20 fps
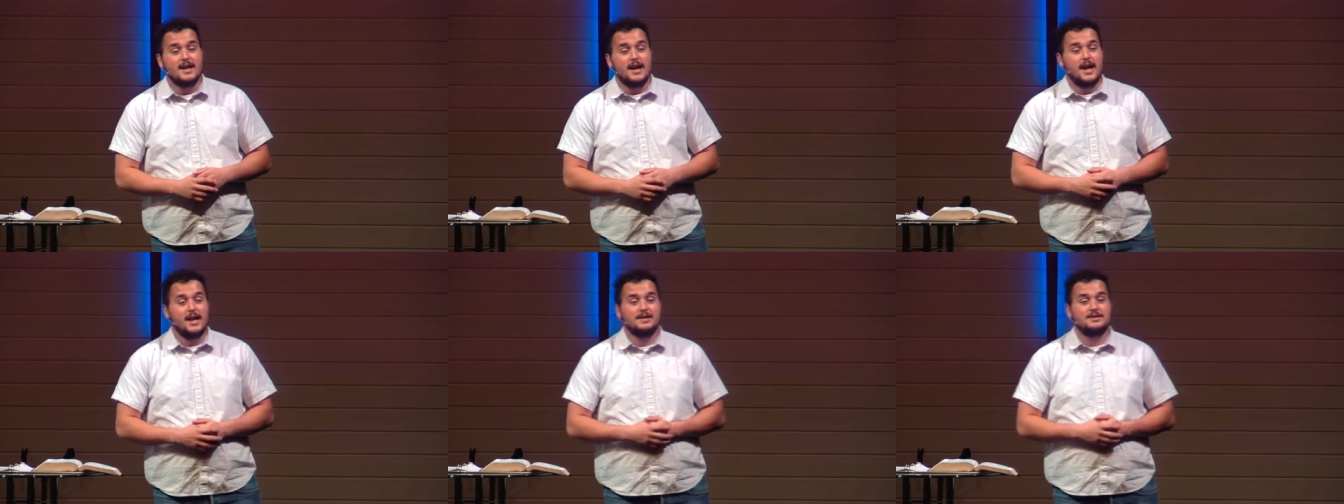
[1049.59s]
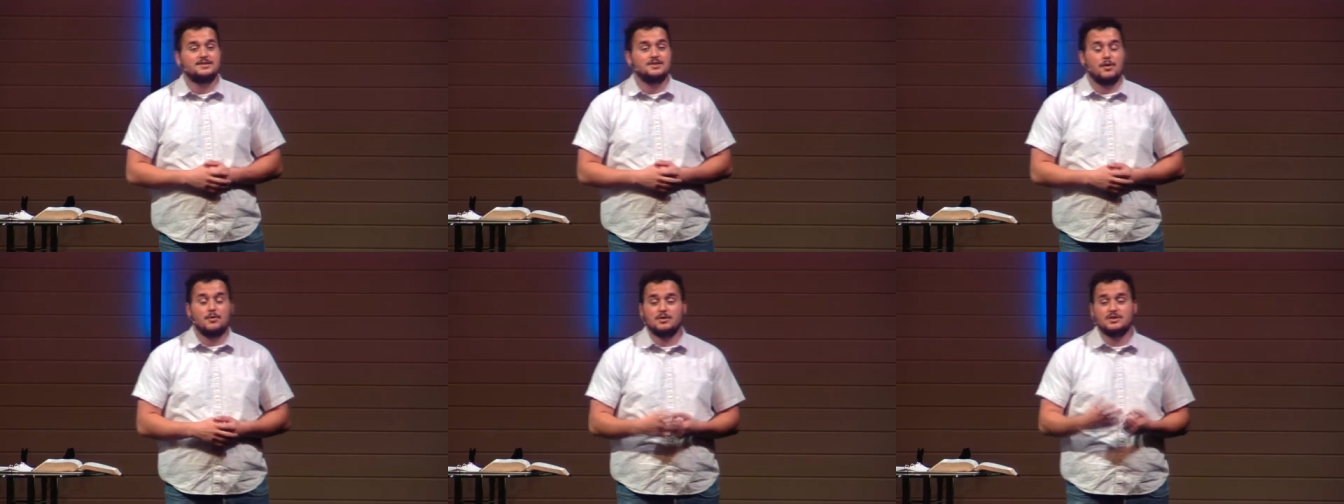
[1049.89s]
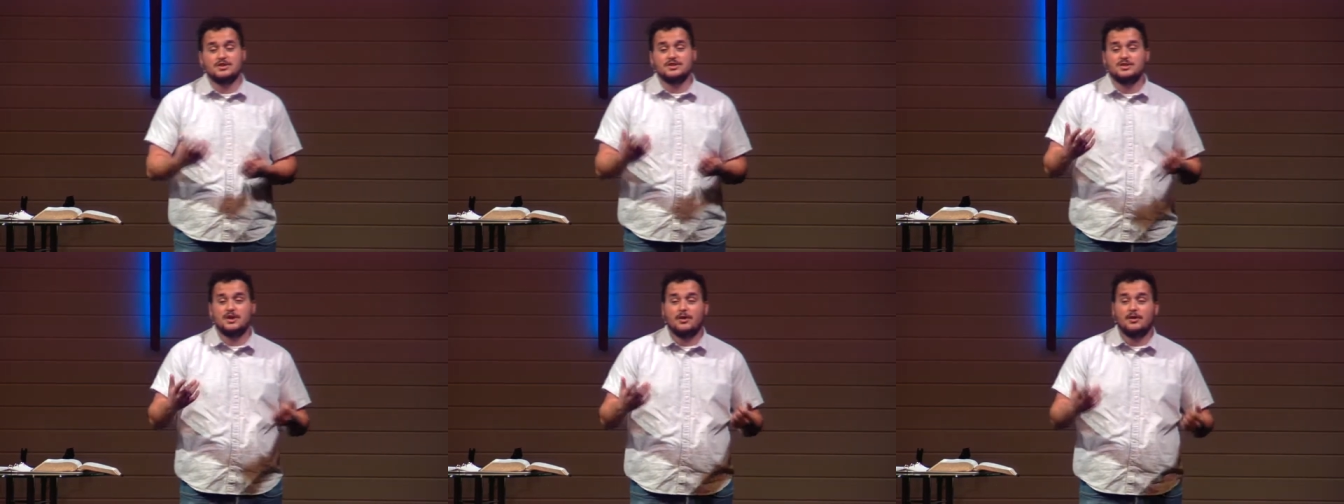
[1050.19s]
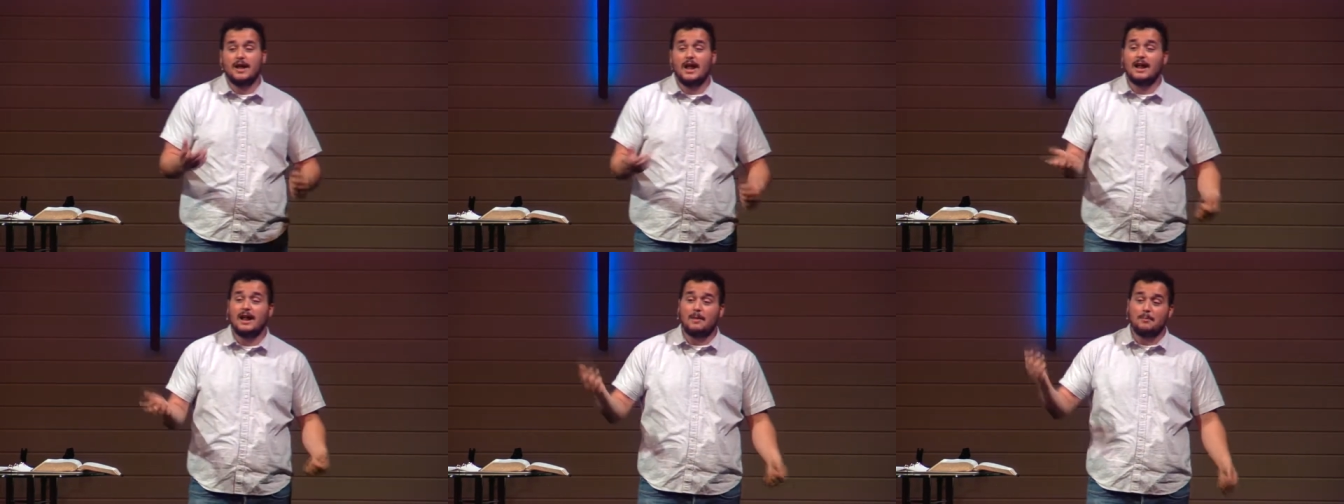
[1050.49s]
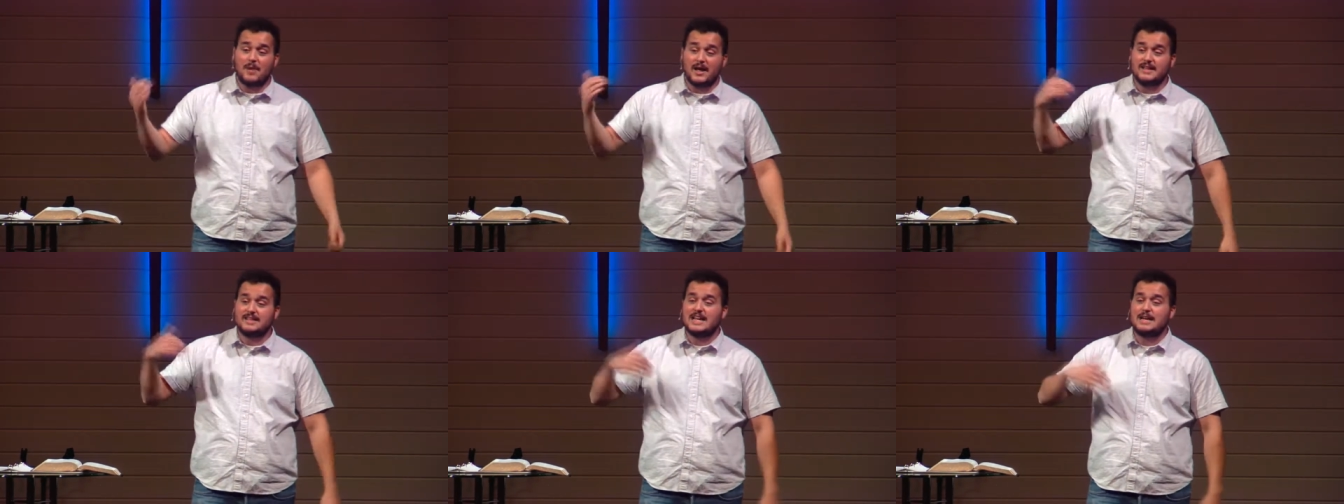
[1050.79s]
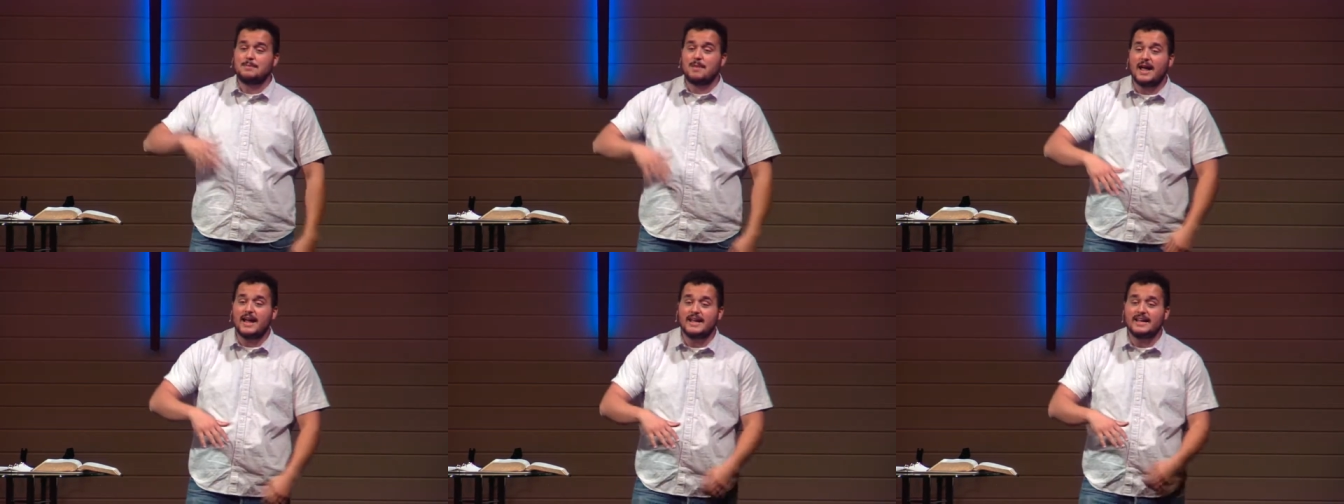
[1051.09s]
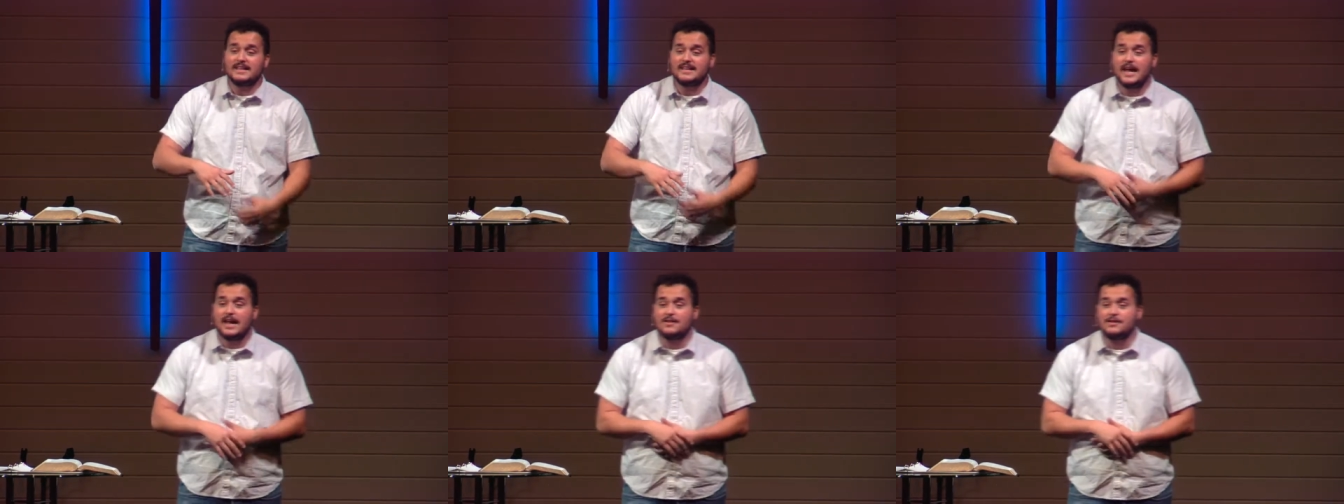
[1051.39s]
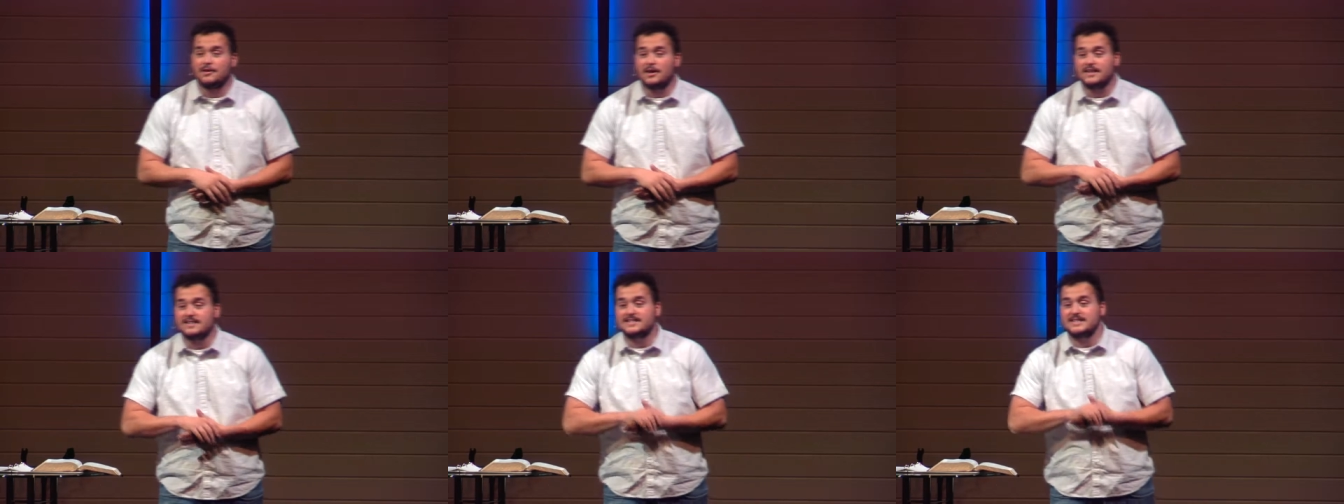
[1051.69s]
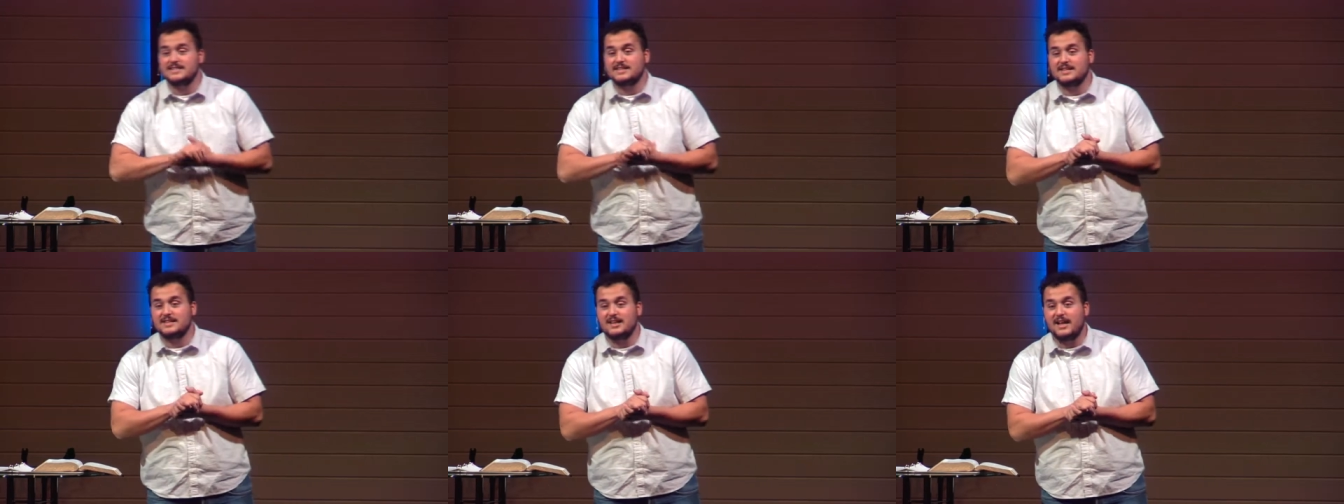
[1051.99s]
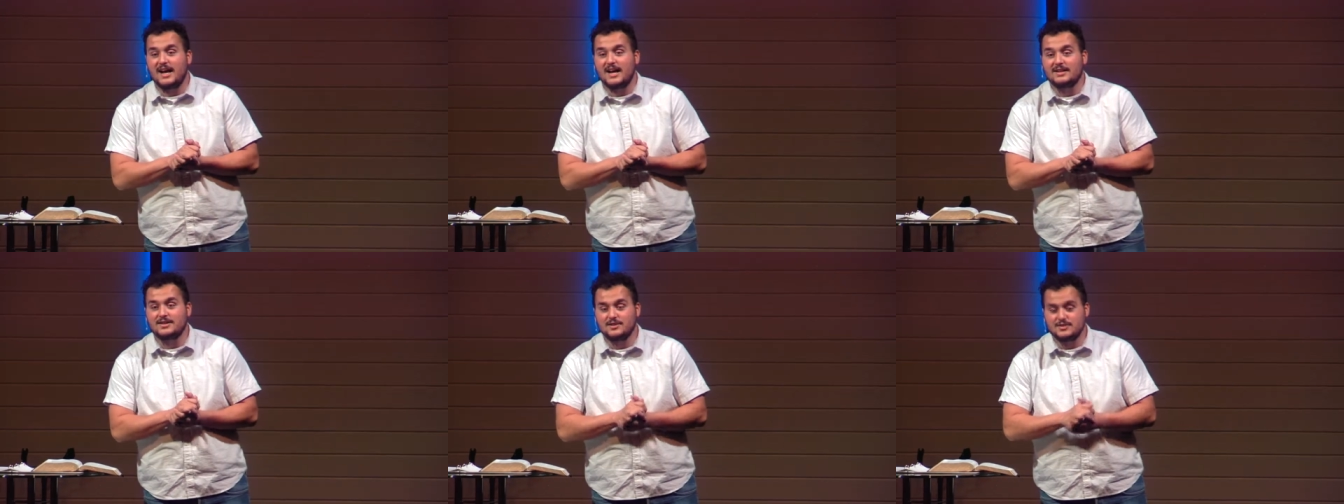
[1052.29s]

And so we're just going out. Ah. By the time I get down there at six o'clock,